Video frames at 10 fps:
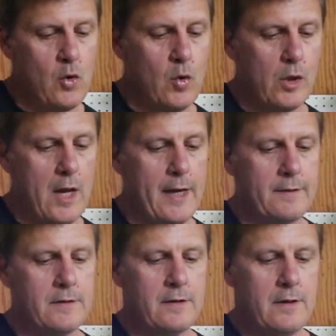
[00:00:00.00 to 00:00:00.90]
cool
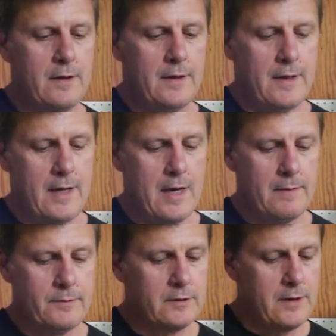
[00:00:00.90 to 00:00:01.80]
light,
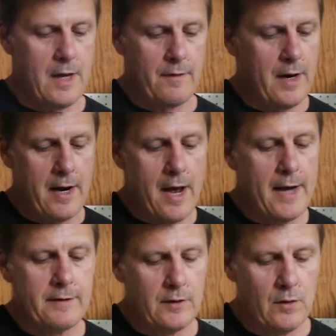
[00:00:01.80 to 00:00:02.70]
just an
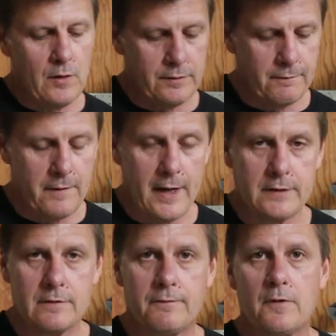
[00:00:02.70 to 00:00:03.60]
ideal
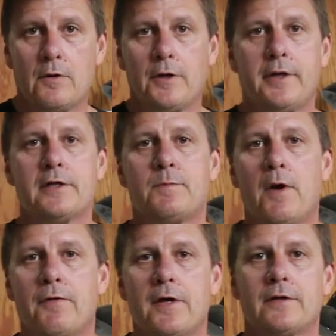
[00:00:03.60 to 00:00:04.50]
device for looking at
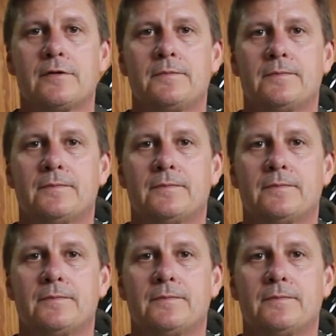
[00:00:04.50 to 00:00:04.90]
small things.